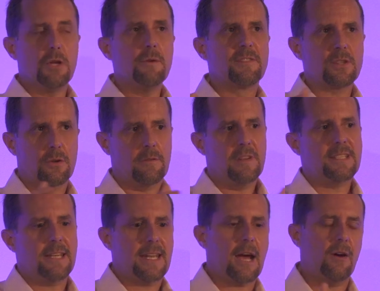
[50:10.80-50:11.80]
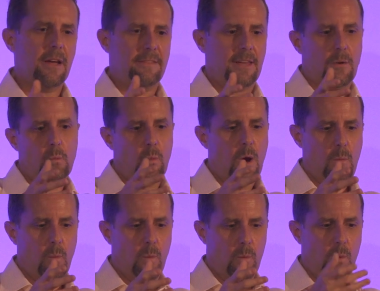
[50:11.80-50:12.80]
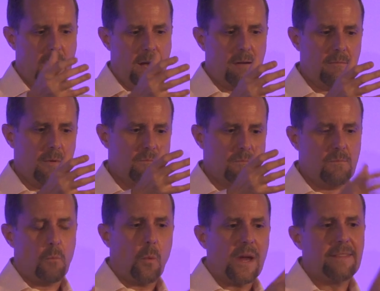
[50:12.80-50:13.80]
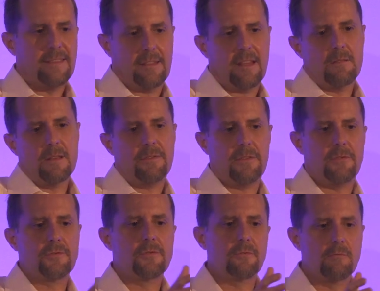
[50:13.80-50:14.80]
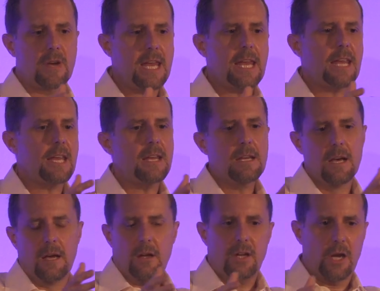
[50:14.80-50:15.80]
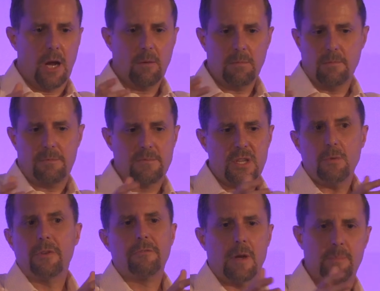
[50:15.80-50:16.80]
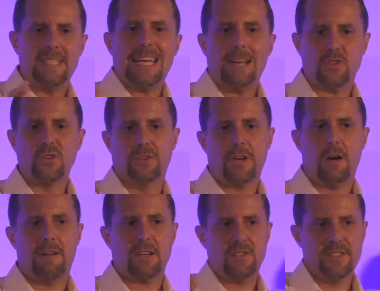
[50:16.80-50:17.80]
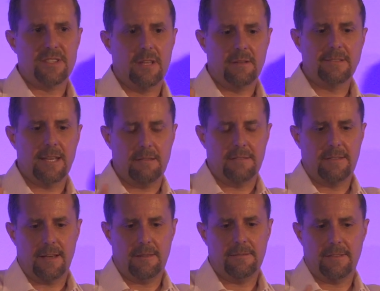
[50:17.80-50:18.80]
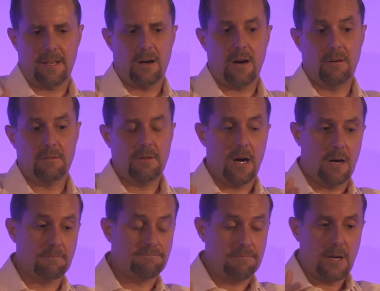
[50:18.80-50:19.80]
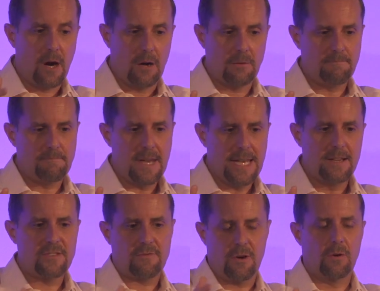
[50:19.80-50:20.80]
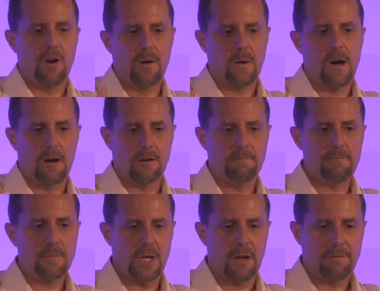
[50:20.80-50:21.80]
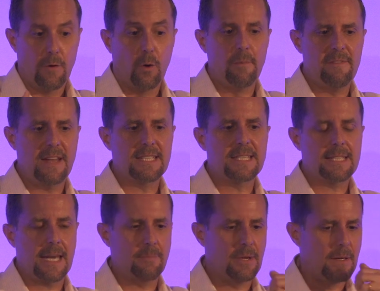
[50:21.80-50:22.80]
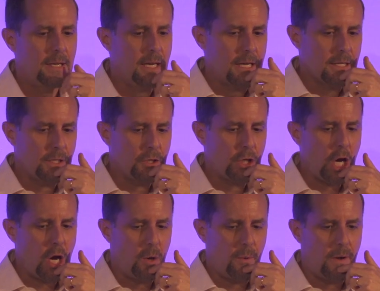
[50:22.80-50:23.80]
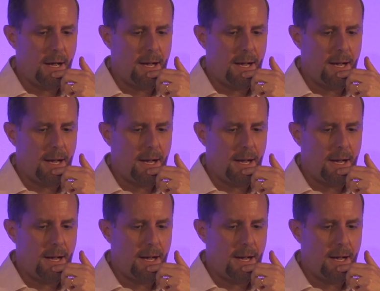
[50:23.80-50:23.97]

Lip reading: you've sort of listed out, I think, where we think there are 3, you know, 2 or 3 potential directions that our industry or our you know, form of entertainment could go.